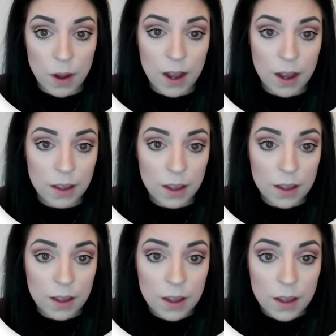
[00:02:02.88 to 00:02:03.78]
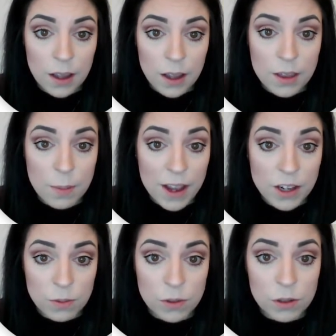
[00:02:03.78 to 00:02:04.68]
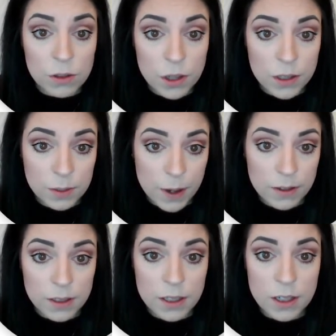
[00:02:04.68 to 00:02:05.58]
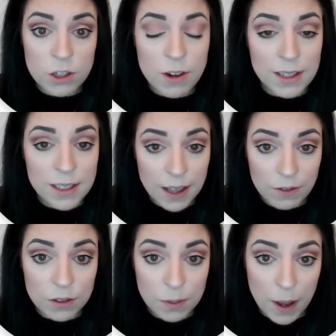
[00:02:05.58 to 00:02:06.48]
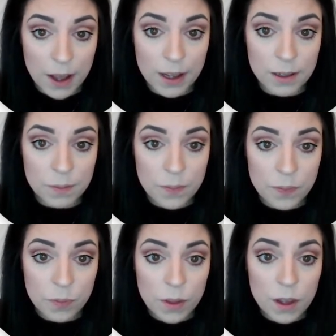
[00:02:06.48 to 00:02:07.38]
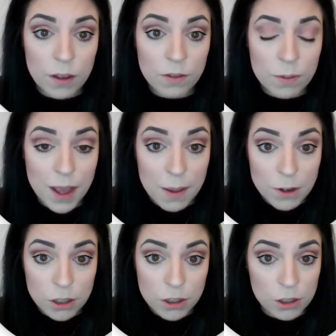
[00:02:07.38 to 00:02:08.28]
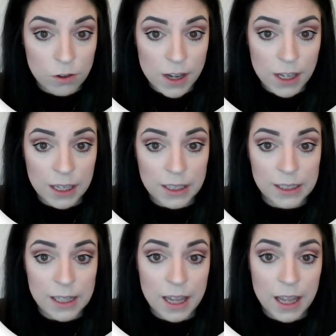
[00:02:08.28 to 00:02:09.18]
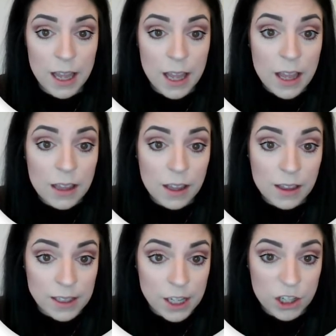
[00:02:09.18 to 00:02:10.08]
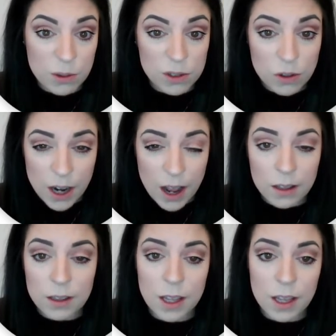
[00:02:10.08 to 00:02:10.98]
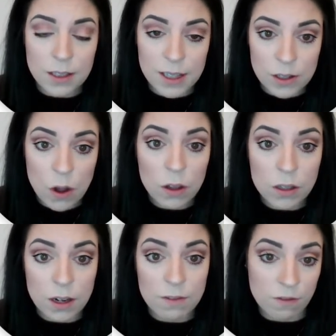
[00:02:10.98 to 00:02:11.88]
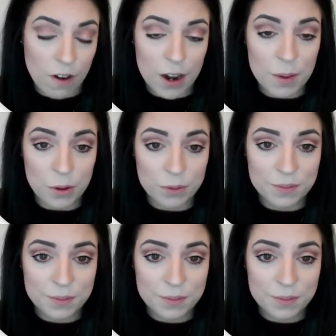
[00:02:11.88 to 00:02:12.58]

high, and the patient was also experiencing distressing levels of pain. From the image on the screen, you can see that the tissue was unhealthy, discoloured, and friable.